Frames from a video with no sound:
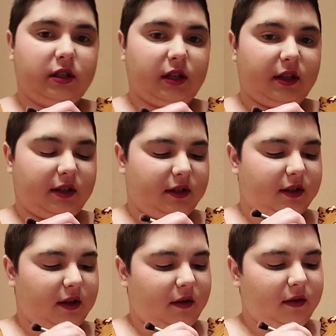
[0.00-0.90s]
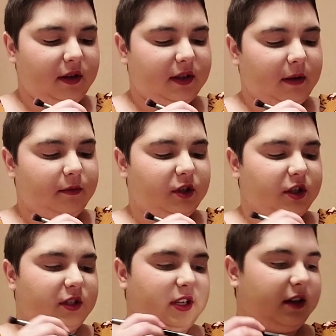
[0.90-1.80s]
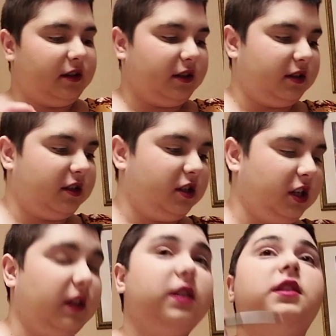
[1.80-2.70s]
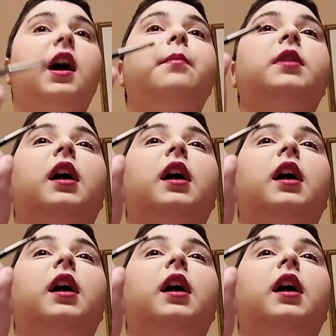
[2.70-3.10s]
like so, because I'm just gently dabbing